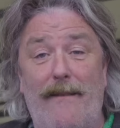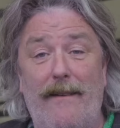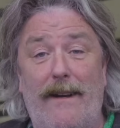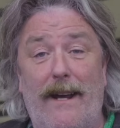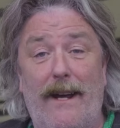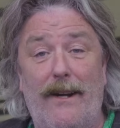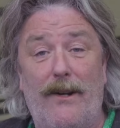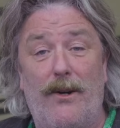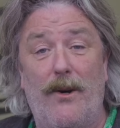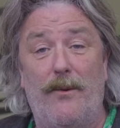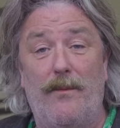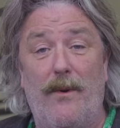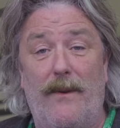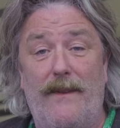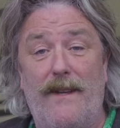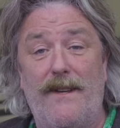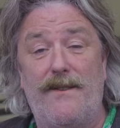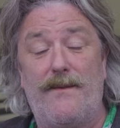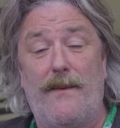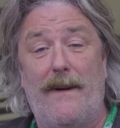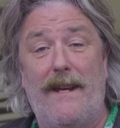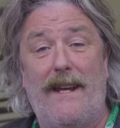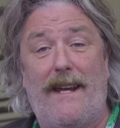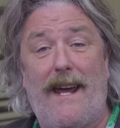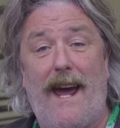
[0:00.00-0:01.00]
having at Goodwood
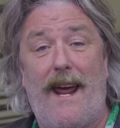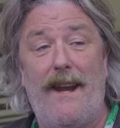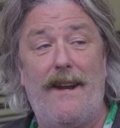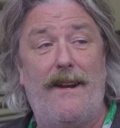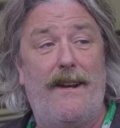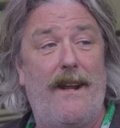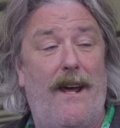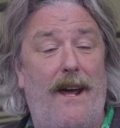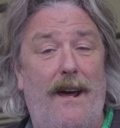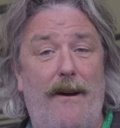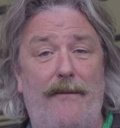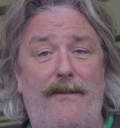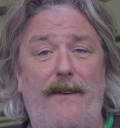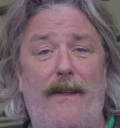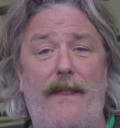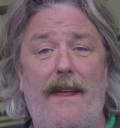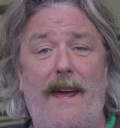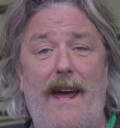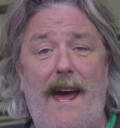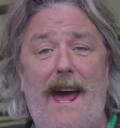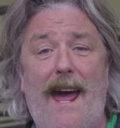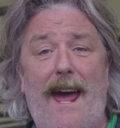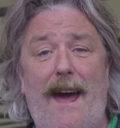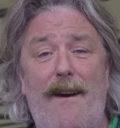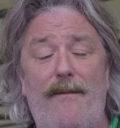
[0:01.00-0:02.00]
this weekend for
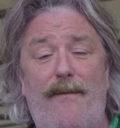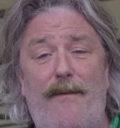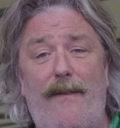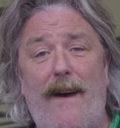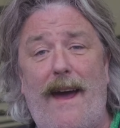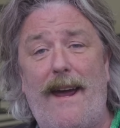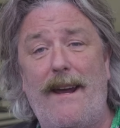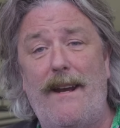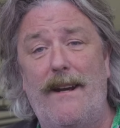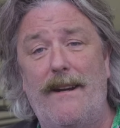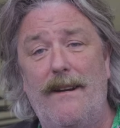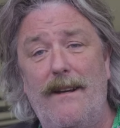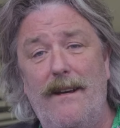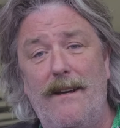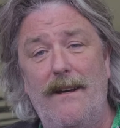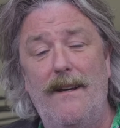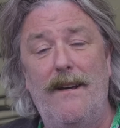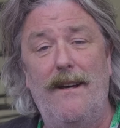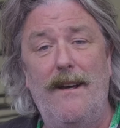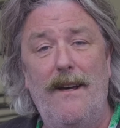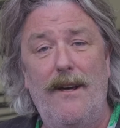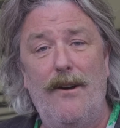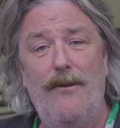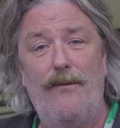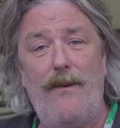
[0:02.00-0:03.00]
the AF Fane
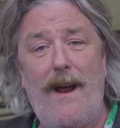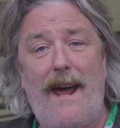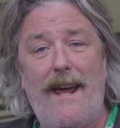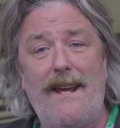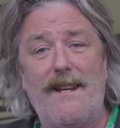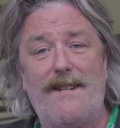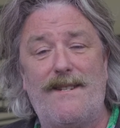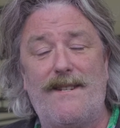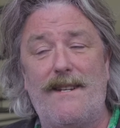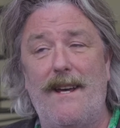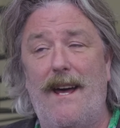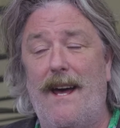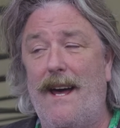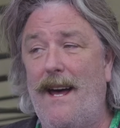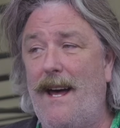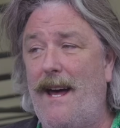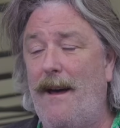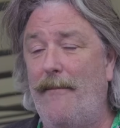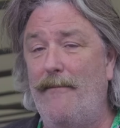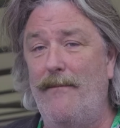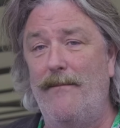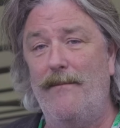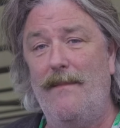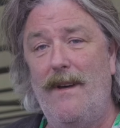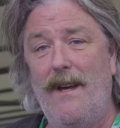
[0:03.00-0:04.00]
race.
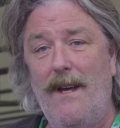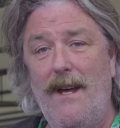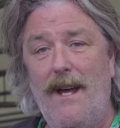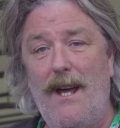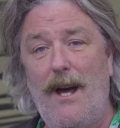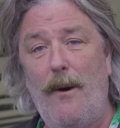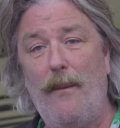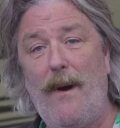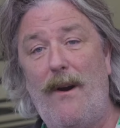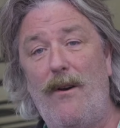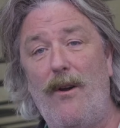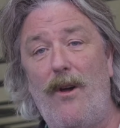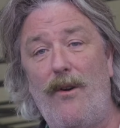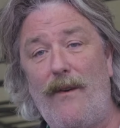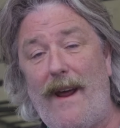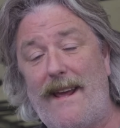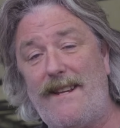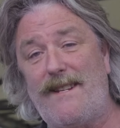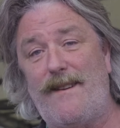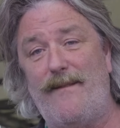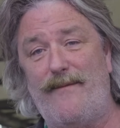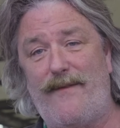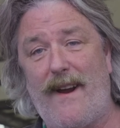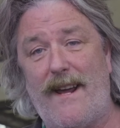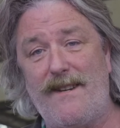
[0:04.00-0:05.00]
We're all
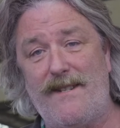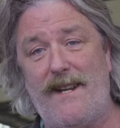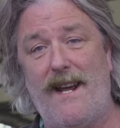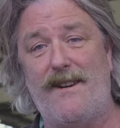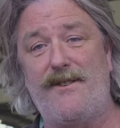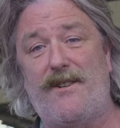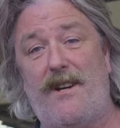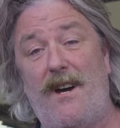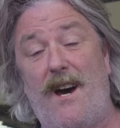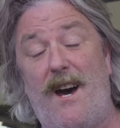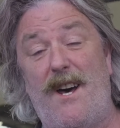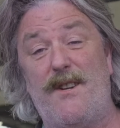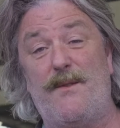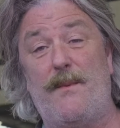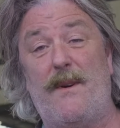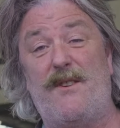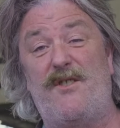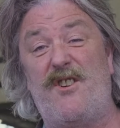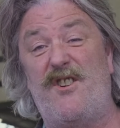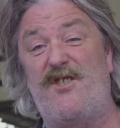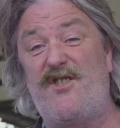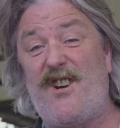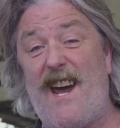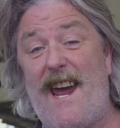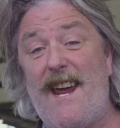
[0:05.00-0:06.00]
racing Frazer Nash cars
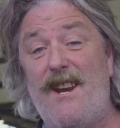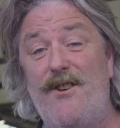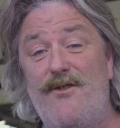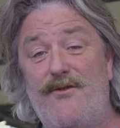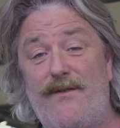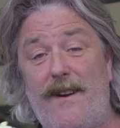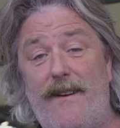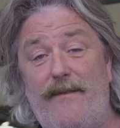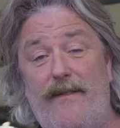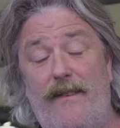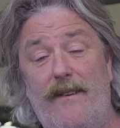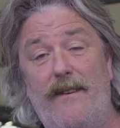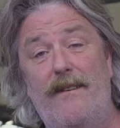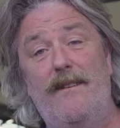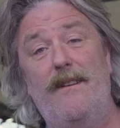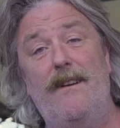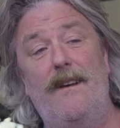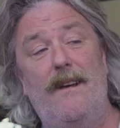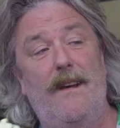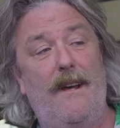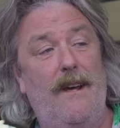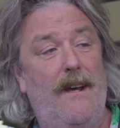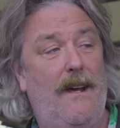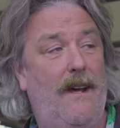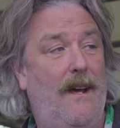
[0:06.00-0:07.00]
which are chain driven
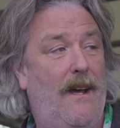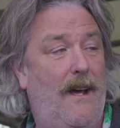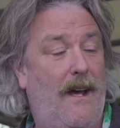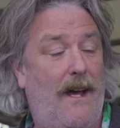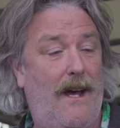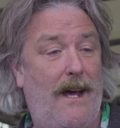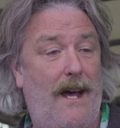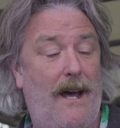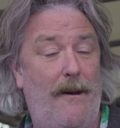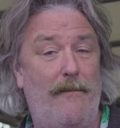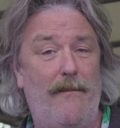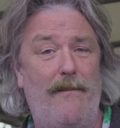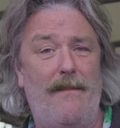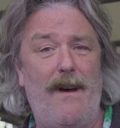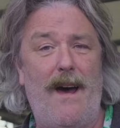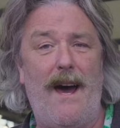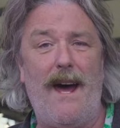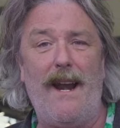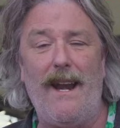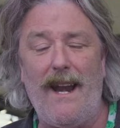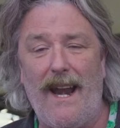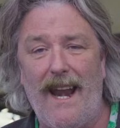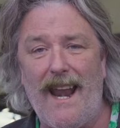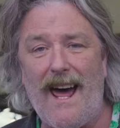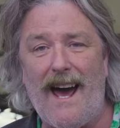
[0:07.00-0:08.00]

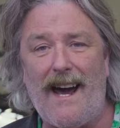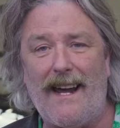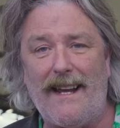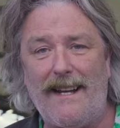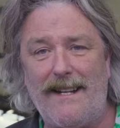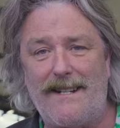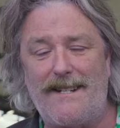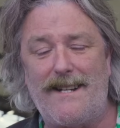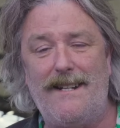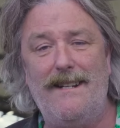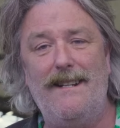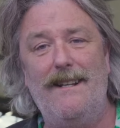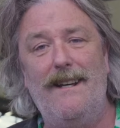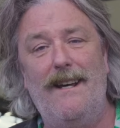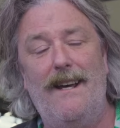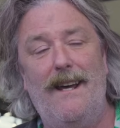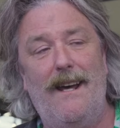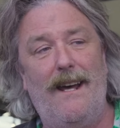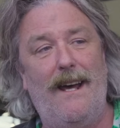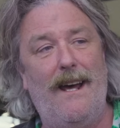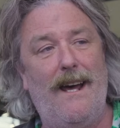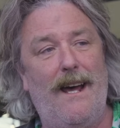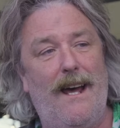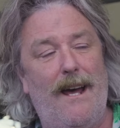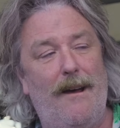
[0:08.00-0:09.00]
and light
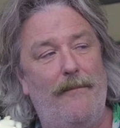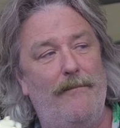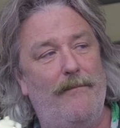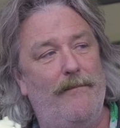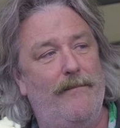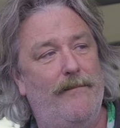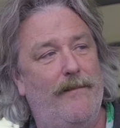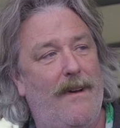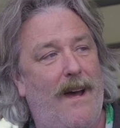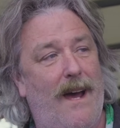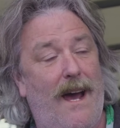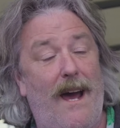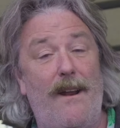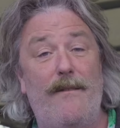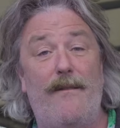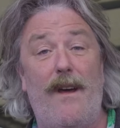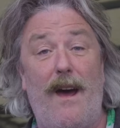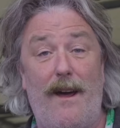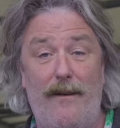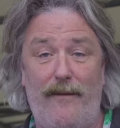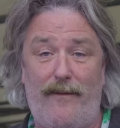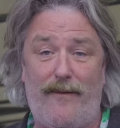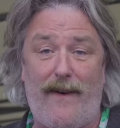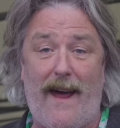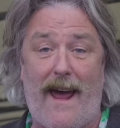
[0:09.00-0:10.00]

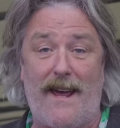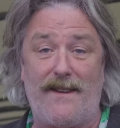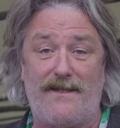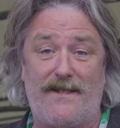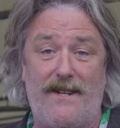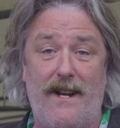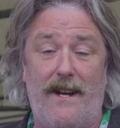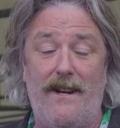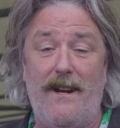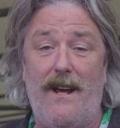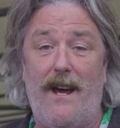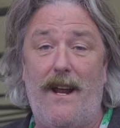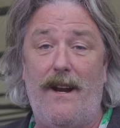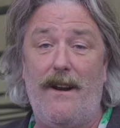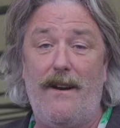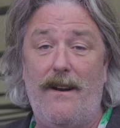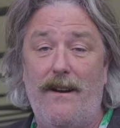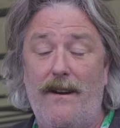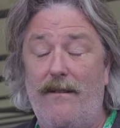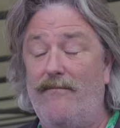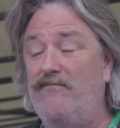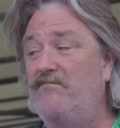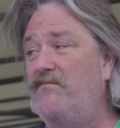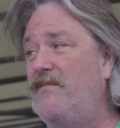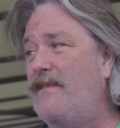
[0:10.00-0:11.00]
and fast,
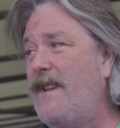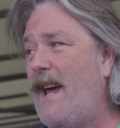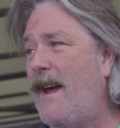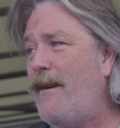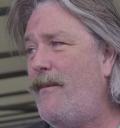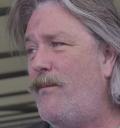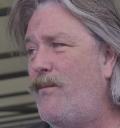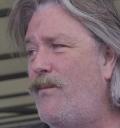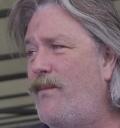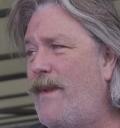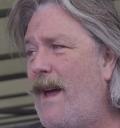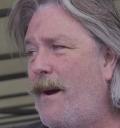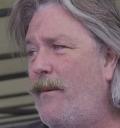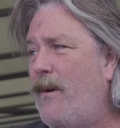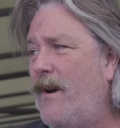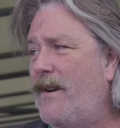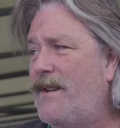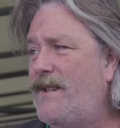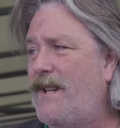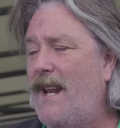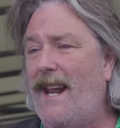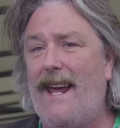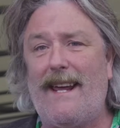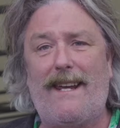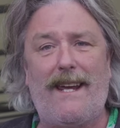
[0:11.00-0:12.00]
and they were
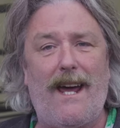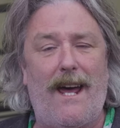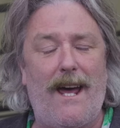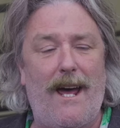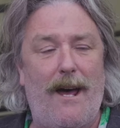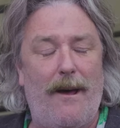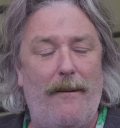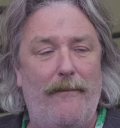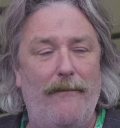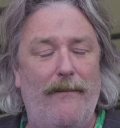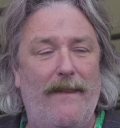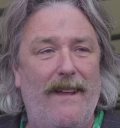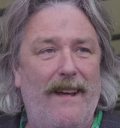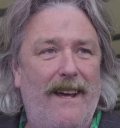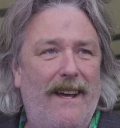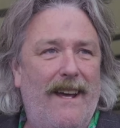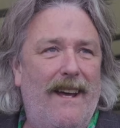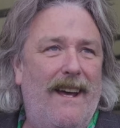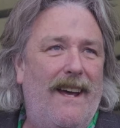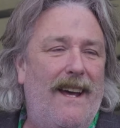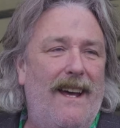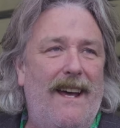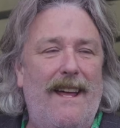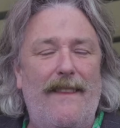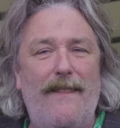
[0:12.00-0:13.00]
like
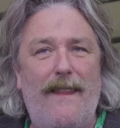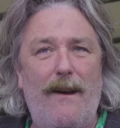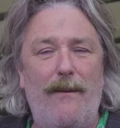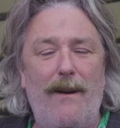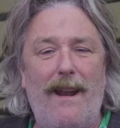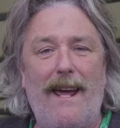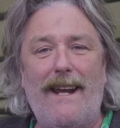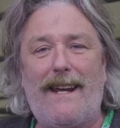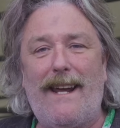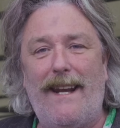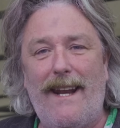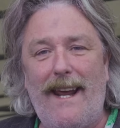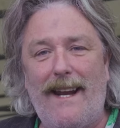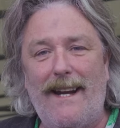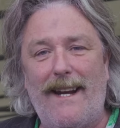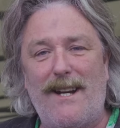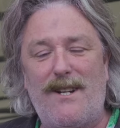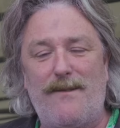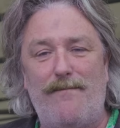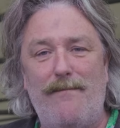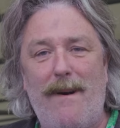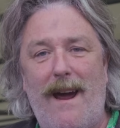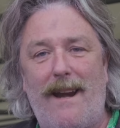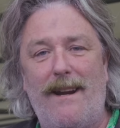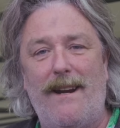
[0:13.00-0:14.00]
an
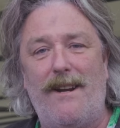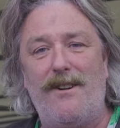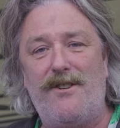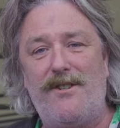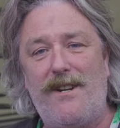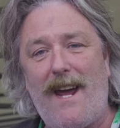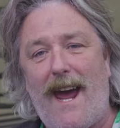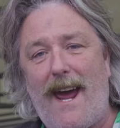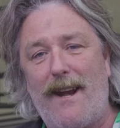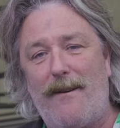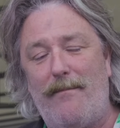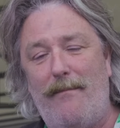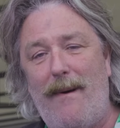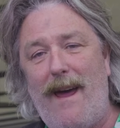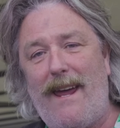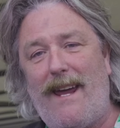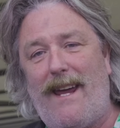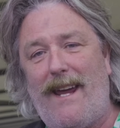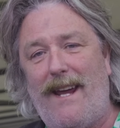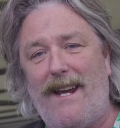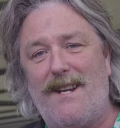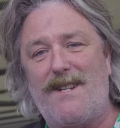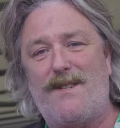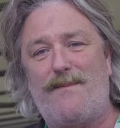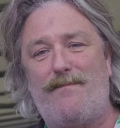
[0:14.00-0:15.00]
Englishman in a shed
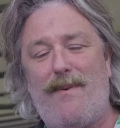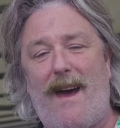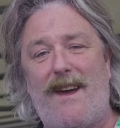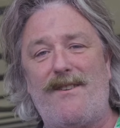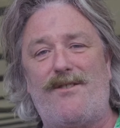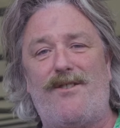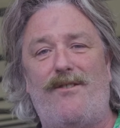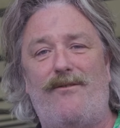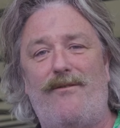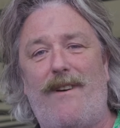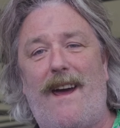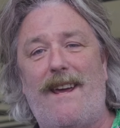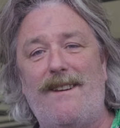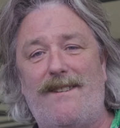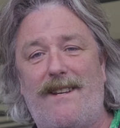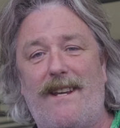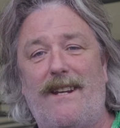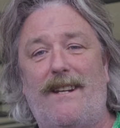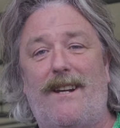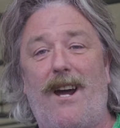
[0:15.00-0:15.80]
making a special racing